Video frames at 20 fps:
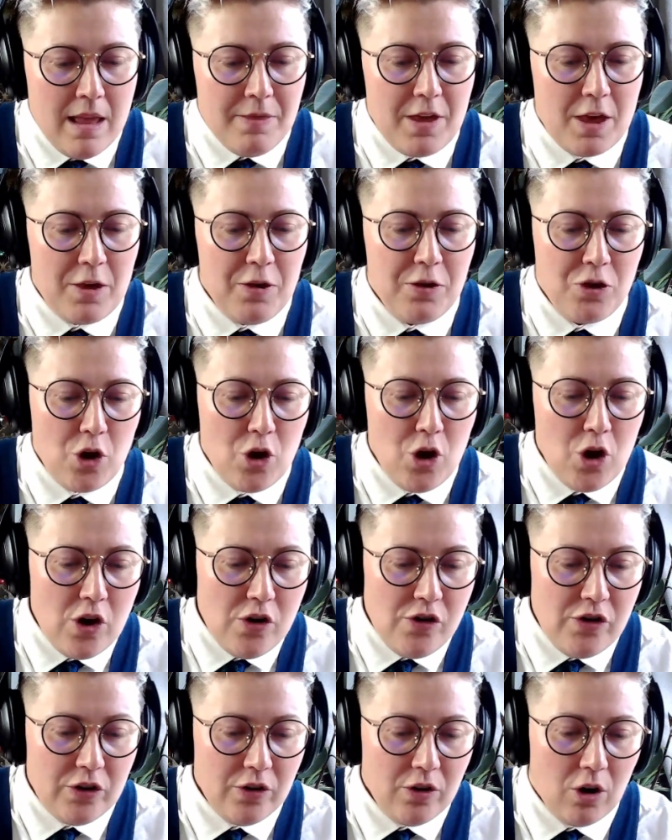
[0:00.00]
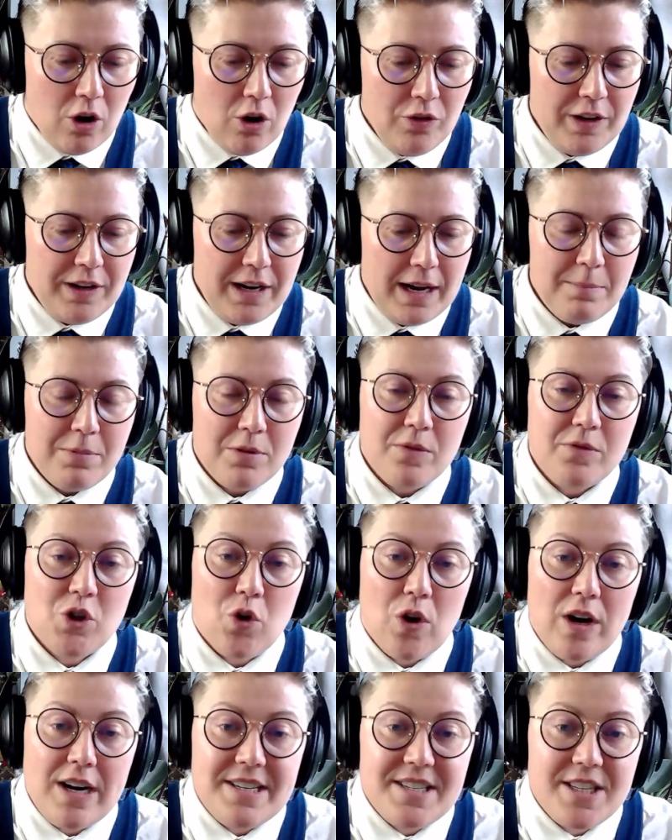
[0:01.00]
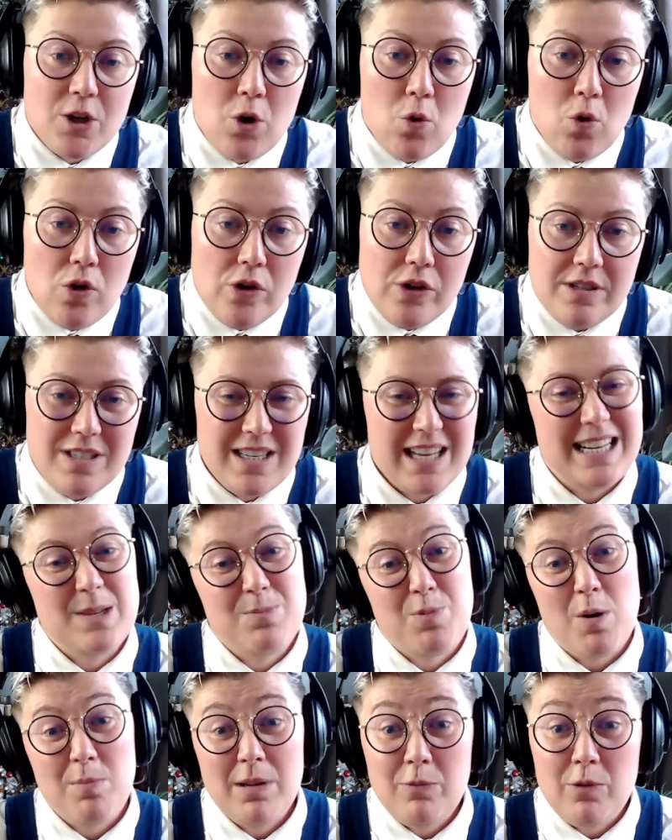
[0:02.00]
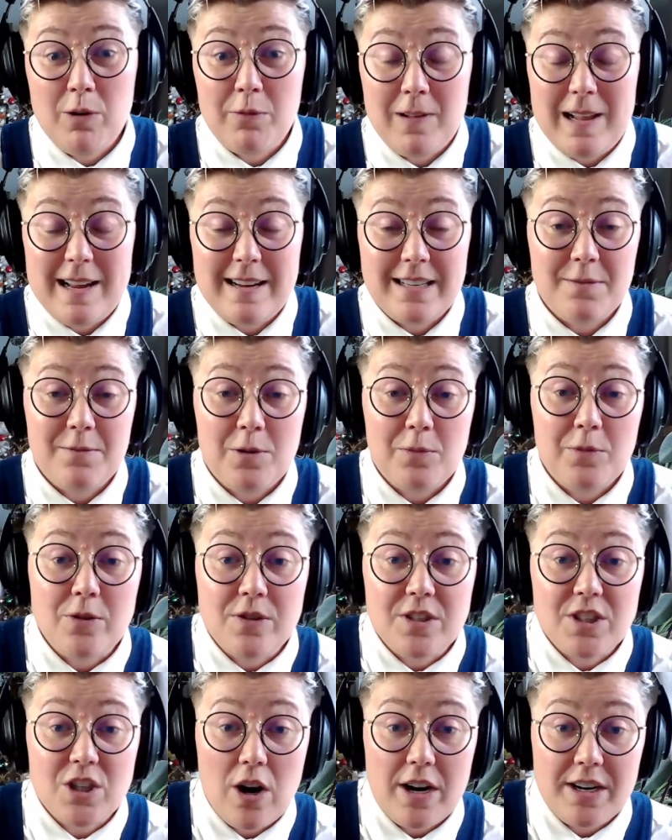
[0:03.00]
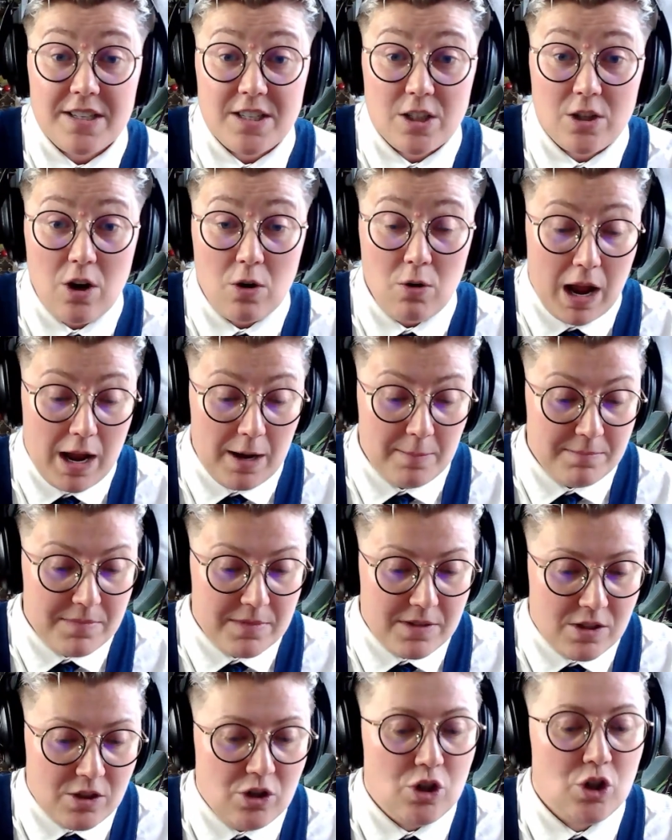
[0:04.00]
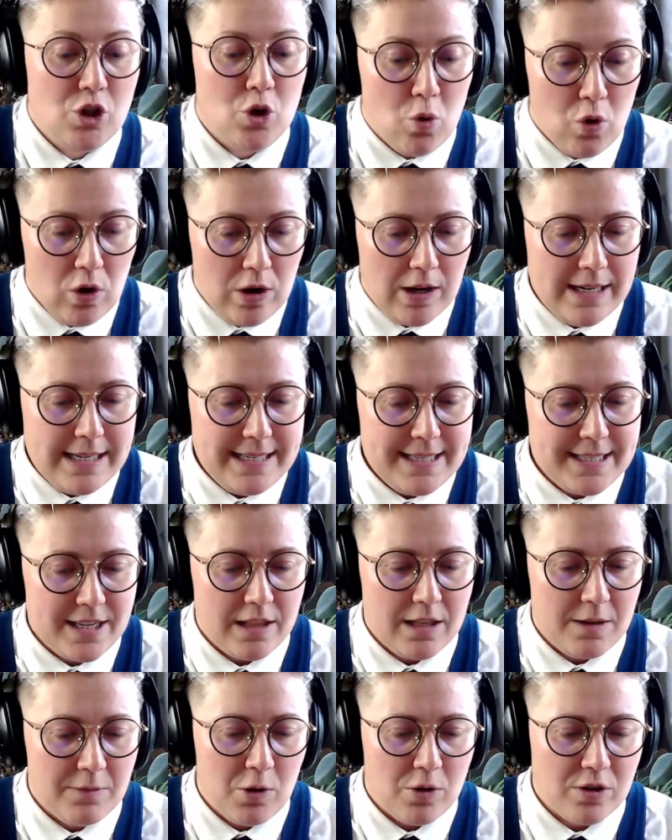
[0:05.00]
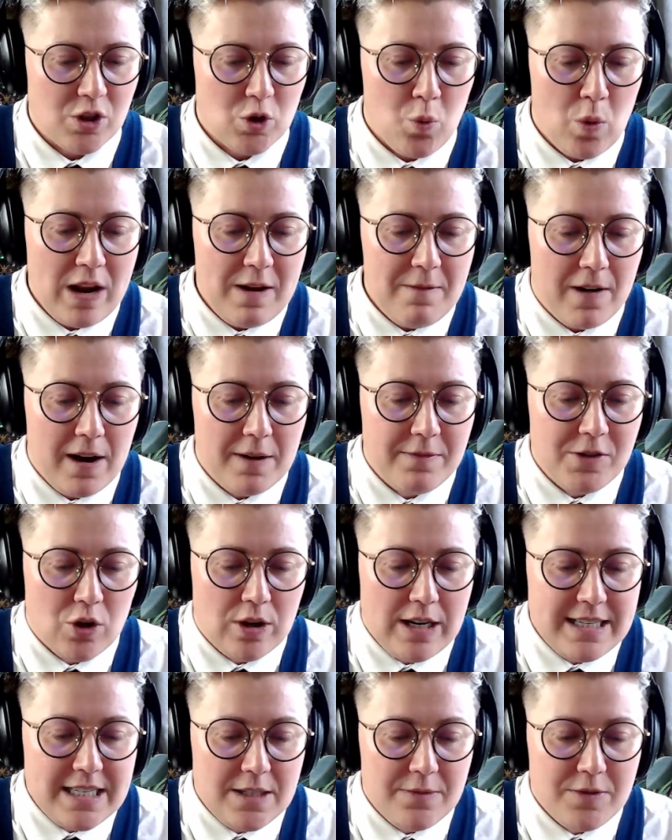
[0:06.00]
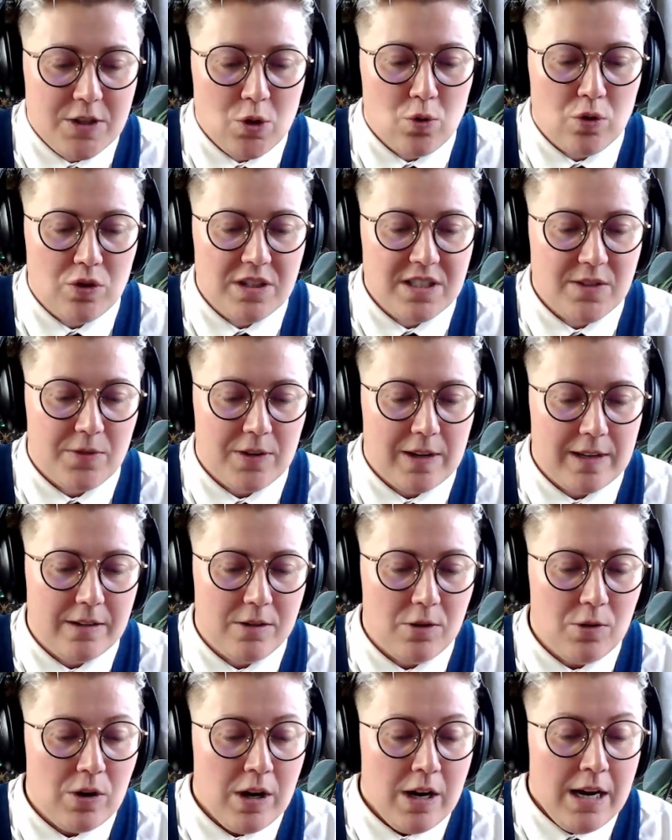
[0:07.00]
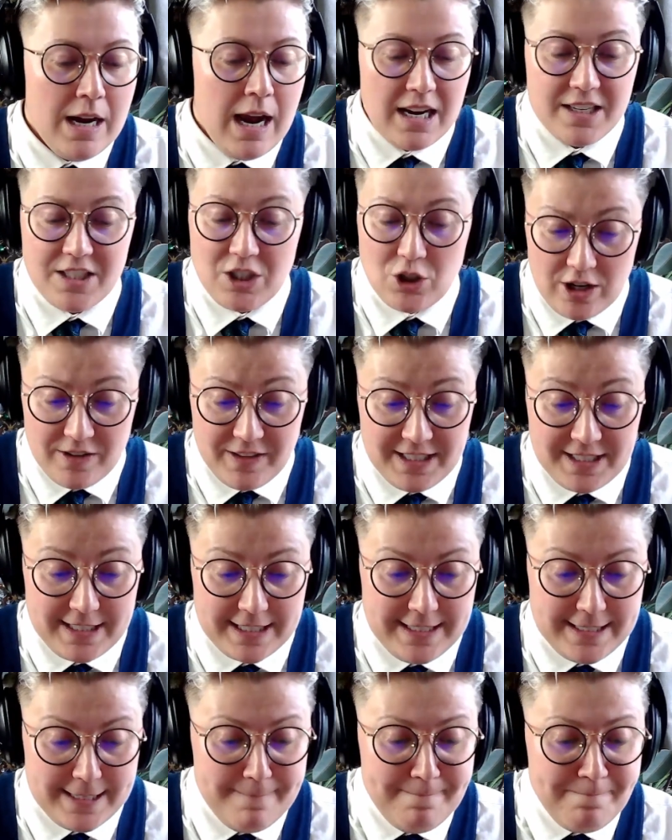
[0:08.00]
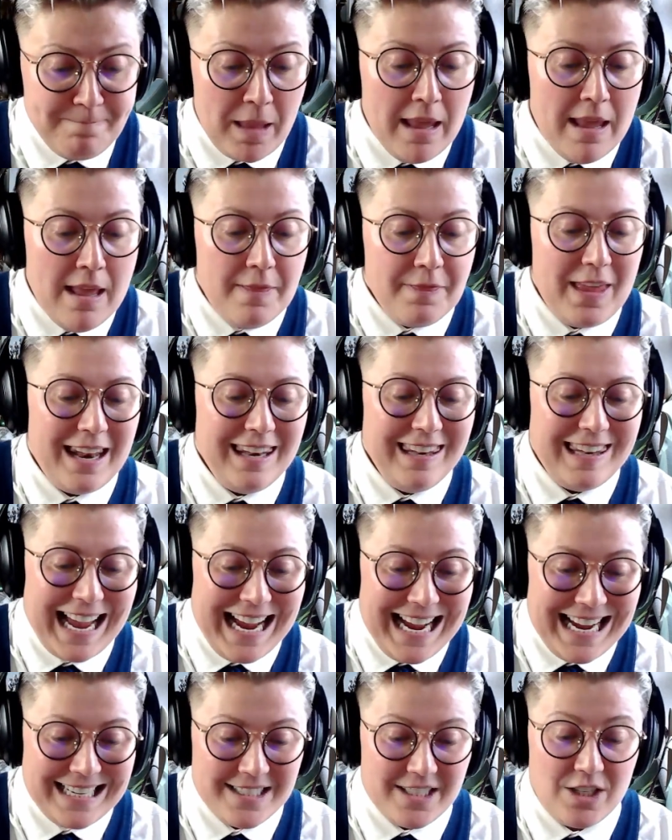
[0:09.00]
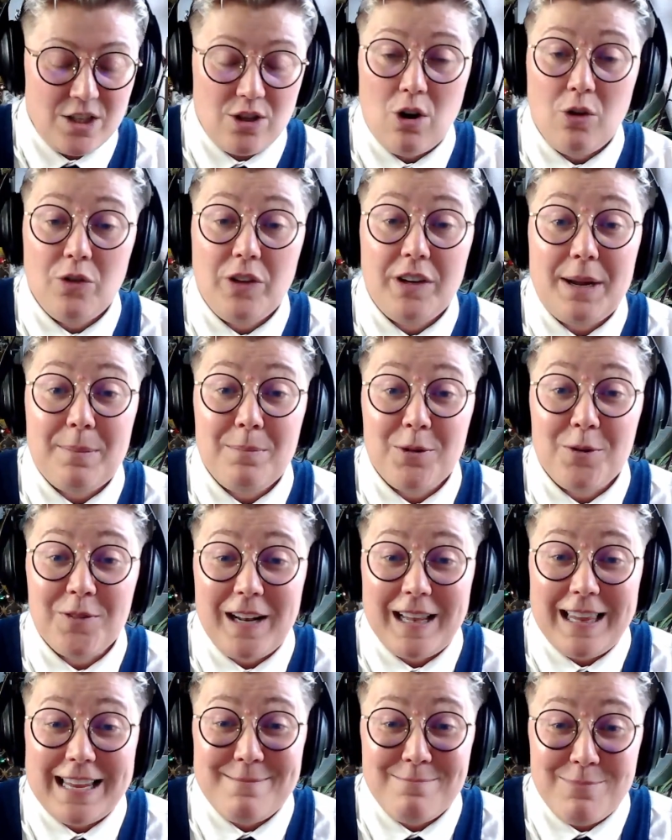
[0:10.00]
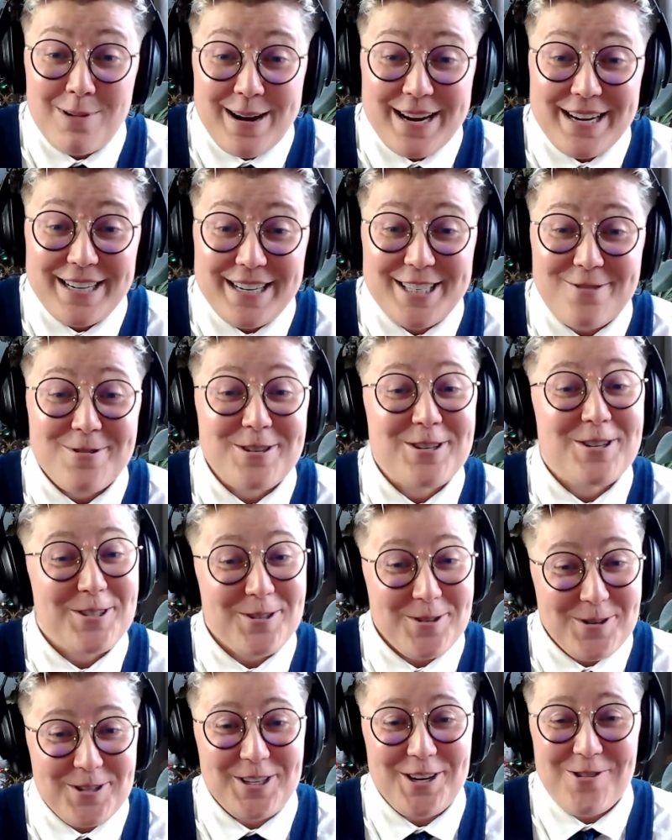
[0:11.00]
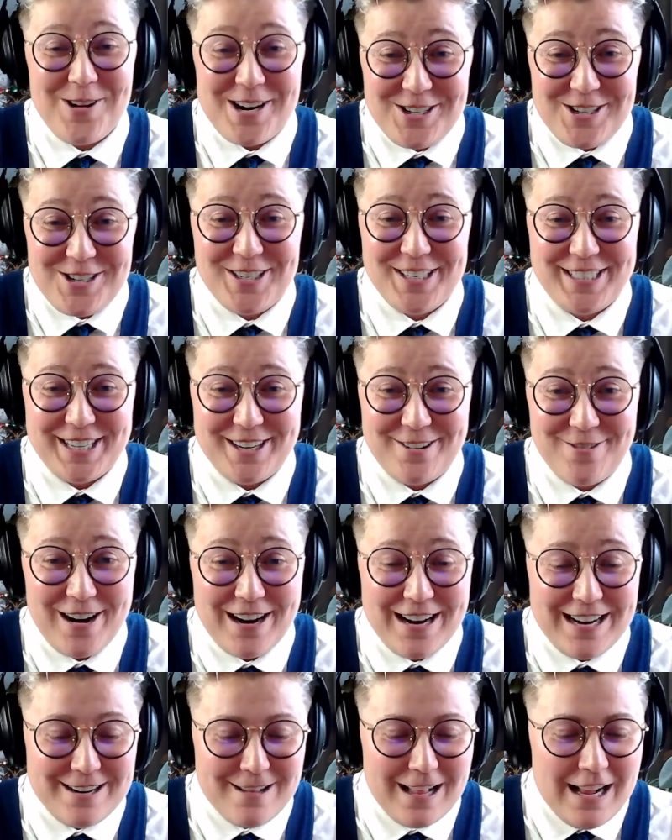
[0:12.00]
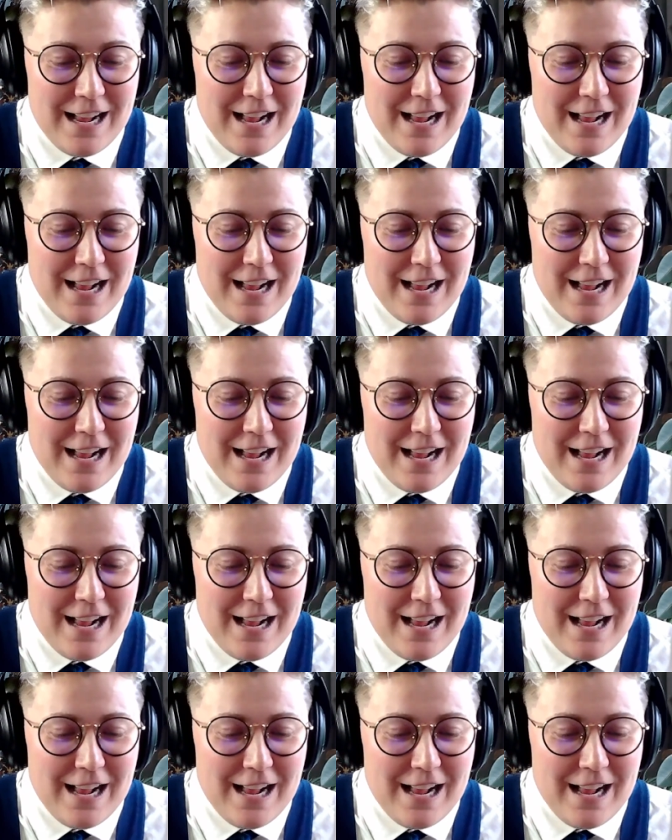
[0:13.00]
They're third on the number of tries scored, so that's probably reflective of those tighter score lines. So they've got 25 tries they've scored this season. They're last on the number of clean breaks, which is also interesting, right?